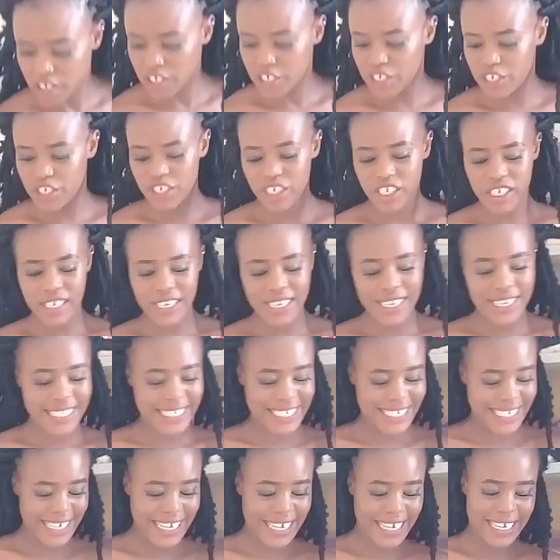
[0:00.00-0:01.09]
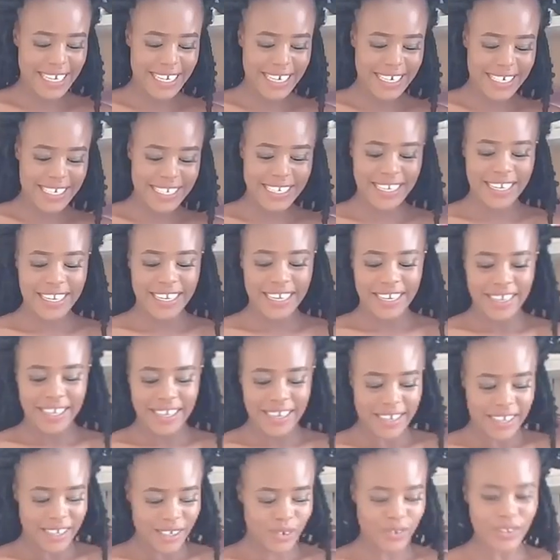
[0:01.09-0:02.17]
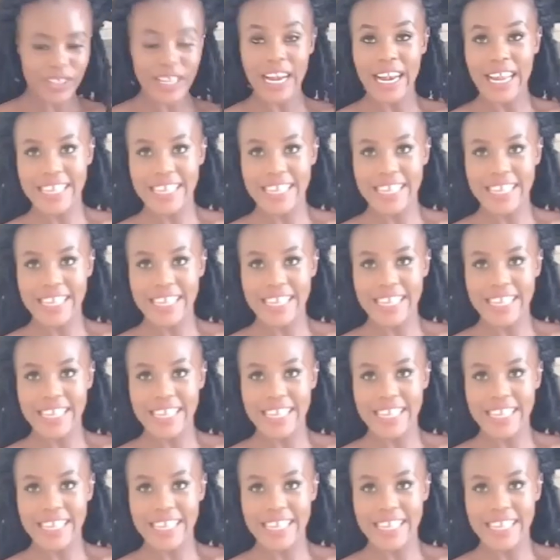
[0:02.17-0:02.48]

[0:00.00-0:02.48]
she did to the